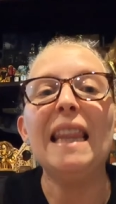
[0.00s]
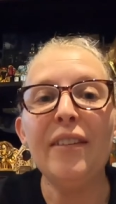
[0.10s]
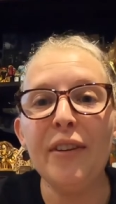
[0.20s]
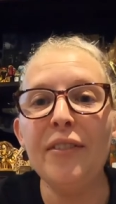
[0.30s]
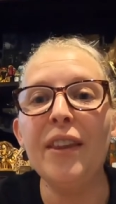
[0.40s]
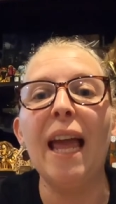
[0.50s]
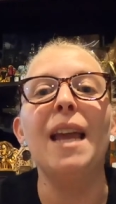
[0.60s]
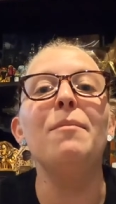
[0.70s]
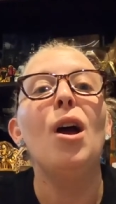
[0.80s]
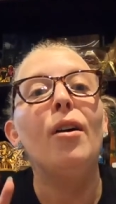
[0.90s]
a
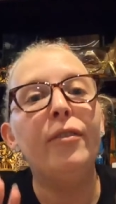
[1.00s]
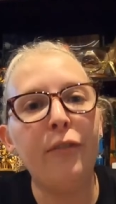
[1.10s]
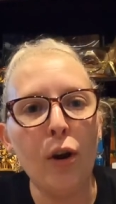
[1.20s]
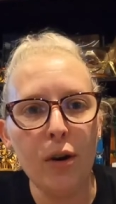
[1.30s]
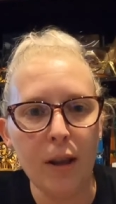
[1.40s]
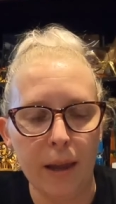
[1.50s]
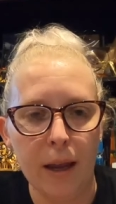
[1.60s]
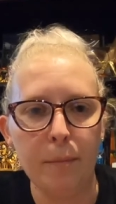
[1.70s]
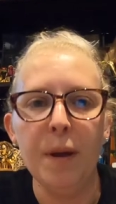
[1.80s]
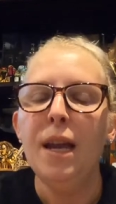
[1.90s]
lithophane photo
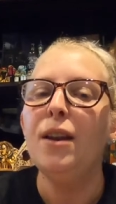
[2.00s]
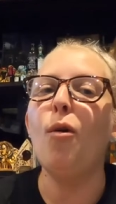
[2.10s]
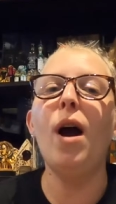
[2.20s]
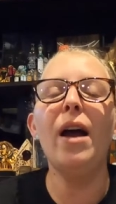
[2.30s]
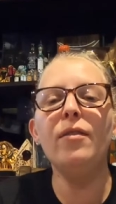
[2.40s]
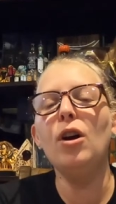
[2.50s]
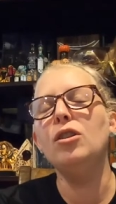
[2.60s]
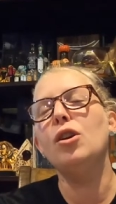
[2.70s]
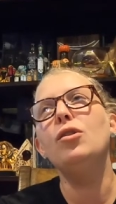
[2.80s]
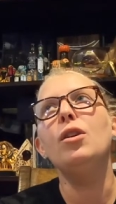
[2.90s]
lamp. Now I haven't,
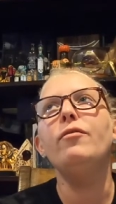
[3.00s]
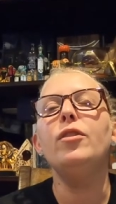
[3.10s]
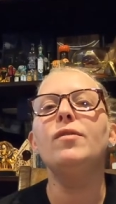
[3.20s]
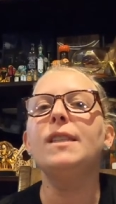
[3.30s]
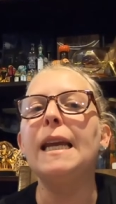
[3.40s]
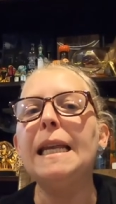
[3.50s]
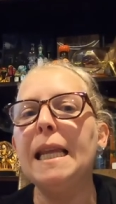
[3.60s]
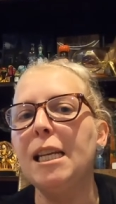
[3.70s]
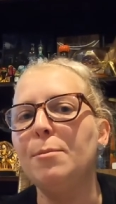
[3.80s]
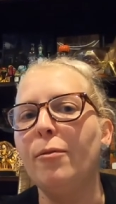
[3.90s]
I don't know if you've seen
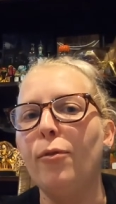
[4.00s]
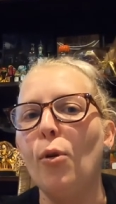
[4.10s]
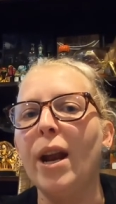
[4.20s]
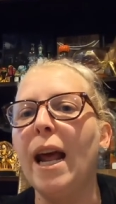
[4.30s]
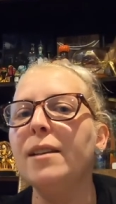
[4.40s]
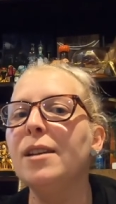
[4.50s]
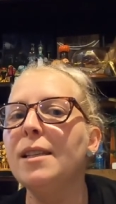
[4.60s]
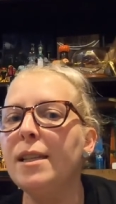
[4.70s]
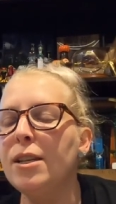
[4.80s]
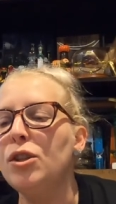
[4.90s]
these before and as
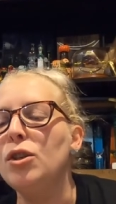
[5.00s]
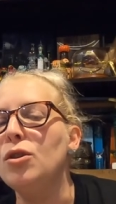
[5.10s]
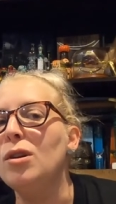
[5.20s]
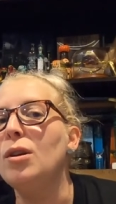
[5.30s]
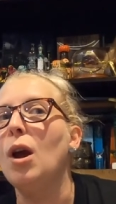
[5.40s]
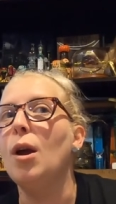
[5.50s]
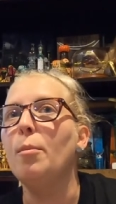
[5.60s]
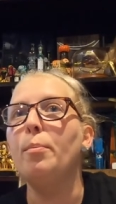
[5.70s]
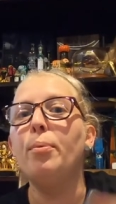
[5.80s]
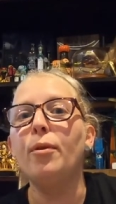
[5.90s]
I said to you
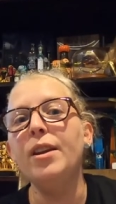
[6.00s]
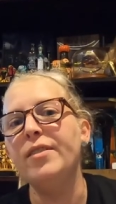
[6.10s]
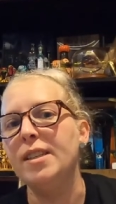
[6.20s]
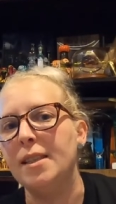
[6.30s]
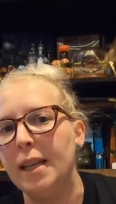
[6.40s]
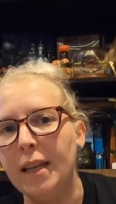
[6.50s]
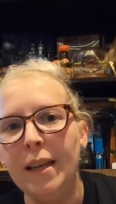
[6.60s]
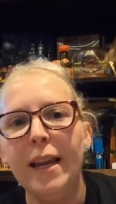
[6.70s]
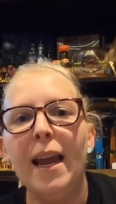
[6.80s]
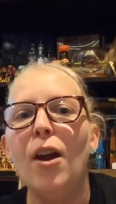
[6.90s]

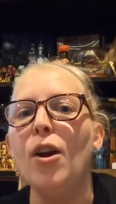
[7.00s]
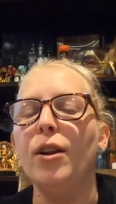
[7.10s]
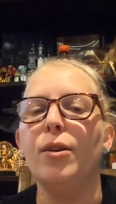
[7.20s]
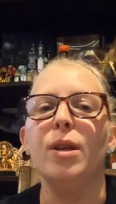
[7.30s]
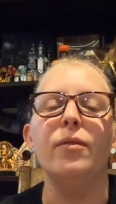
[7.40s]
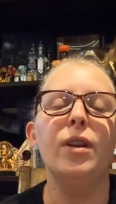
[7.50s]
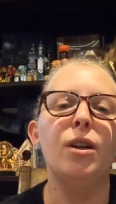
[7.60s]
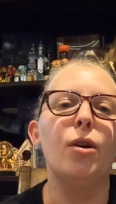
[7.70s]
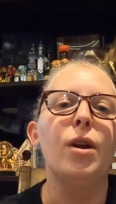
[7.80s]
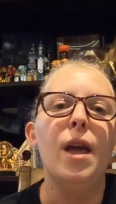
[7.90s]
previously, earlier in the
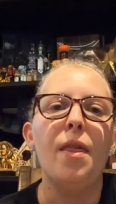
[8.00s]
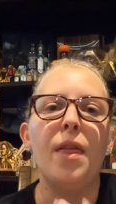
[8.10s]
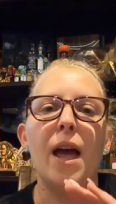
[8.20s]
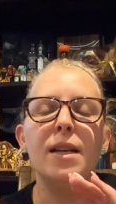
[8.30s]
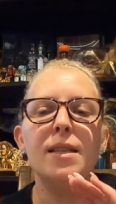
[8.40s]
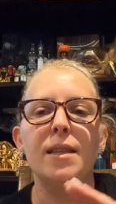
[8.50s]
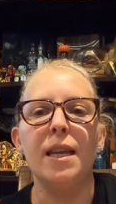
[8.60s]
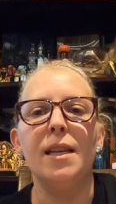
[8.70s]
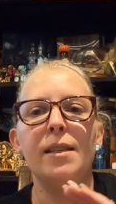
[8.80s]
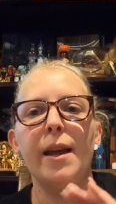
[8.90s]
video, that
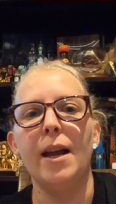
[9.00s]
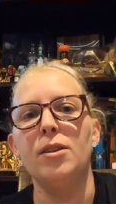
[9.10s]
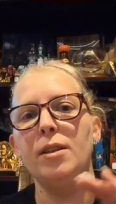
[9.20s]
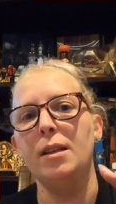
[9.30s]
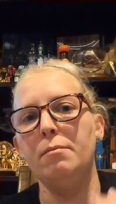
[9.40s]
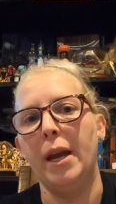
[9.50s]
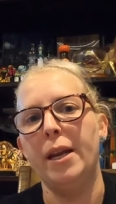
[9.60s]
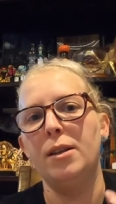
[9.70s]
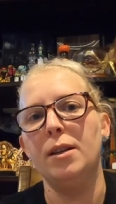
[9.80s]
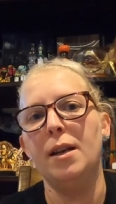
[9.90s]
these are actually
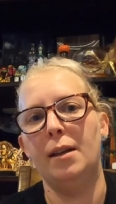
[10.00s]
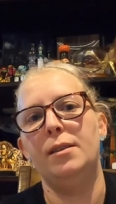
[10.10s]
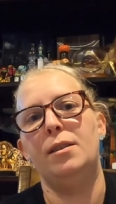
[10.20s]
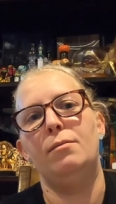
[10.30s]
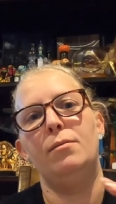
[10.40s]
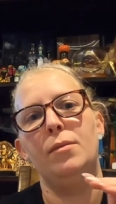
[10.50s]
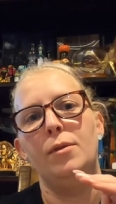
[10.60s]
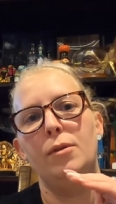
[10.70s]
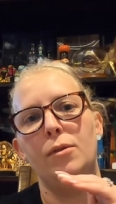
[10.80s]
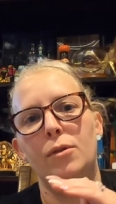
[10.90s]
made custom
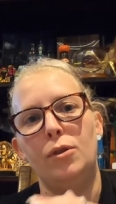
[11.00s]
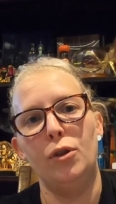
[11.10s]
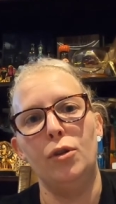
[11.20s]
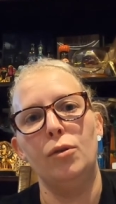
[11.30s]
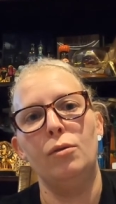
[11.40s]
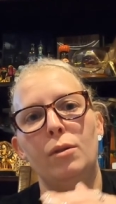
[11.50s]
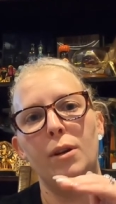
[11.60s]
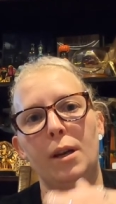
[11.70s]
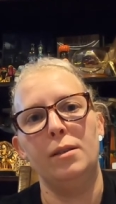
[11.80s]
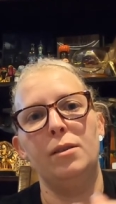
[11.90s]
to you,
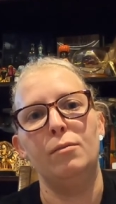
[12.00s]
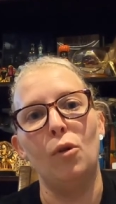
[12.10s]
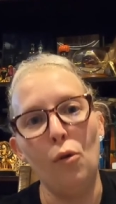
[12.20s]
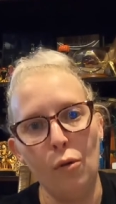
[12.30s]
custom